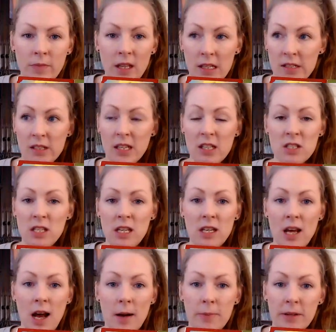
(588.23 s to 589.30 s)
16
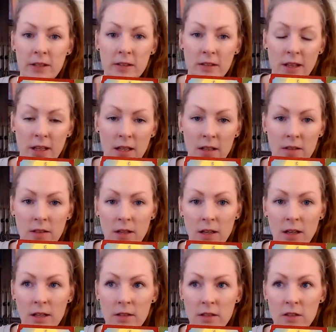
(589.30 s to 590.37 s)
happens. Like it's
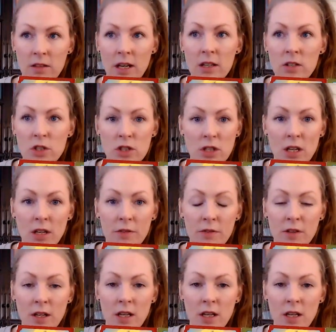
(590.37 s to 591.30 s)
a sudden shift,